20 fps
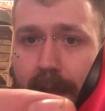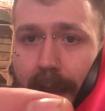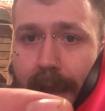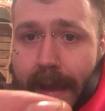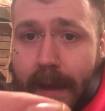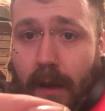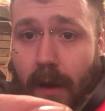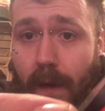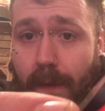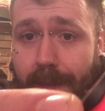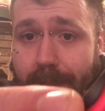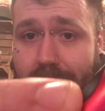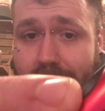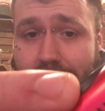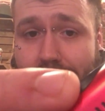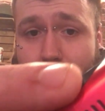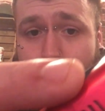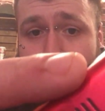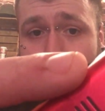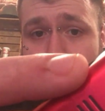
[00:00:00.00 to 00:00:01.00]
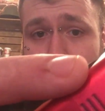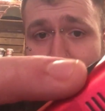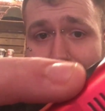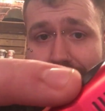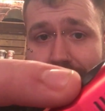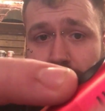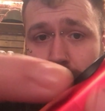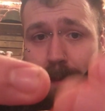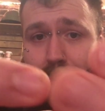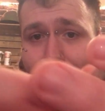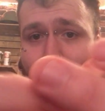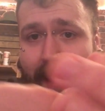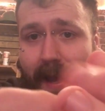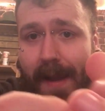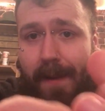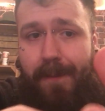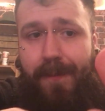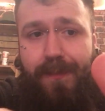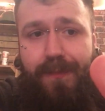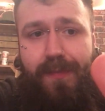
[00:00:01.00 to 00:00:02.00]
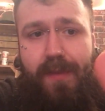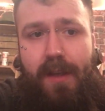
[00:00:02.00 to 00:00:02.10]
Like on this little bit raised bit here,